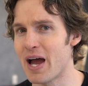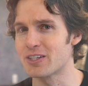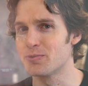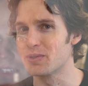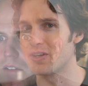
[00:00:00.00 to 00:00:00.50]

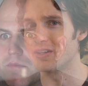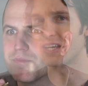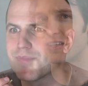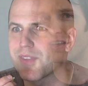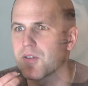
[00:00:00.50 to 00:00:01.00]
maximus all
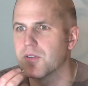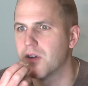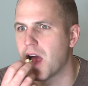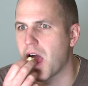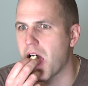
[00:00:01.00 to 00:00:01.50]
day long
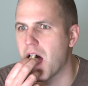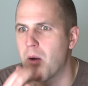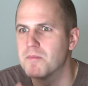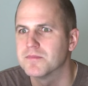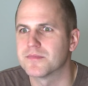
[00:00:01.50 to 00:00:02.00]

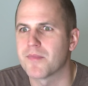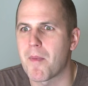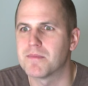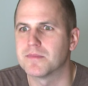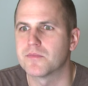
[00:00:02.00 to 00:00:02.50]
watching
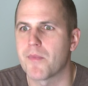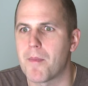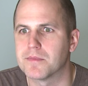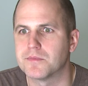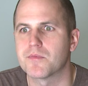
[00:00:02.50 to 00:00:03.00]
amazing
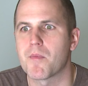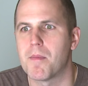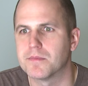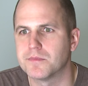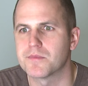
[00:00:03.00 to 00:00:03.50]
anatomy videos
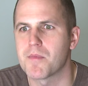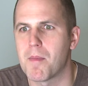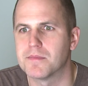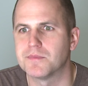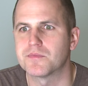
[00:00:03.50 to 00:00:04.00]
on
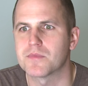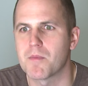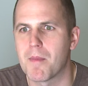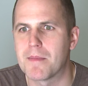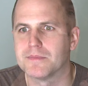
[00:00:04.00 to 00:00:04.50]
YouTube.
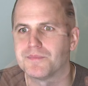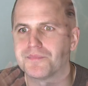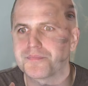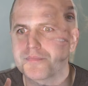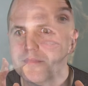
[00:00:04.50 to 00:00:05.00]
I'm talking
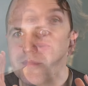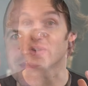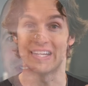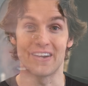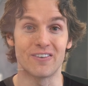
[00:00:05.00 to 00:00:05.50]
about that you
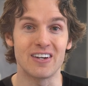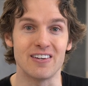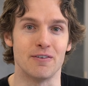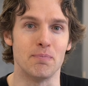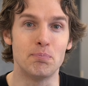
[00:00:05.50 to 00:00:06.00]
were never
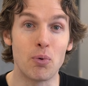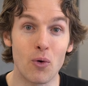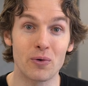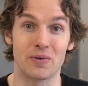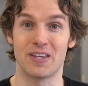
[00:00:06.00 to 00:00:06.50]
even
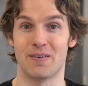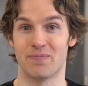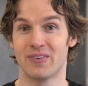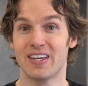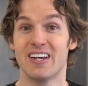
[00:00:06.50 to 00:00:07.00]
born with
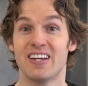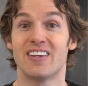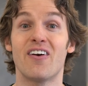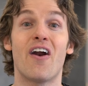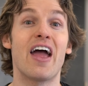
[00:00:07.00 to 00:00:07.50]
them.
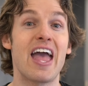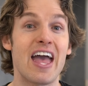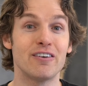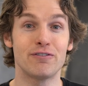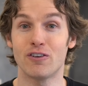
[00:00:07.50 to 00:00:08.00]
There are a
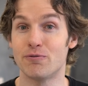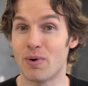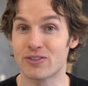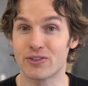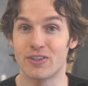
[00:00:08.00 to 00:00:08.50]
handful of
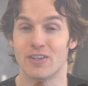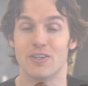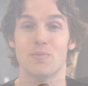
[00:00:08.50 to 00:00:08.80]
muscles in the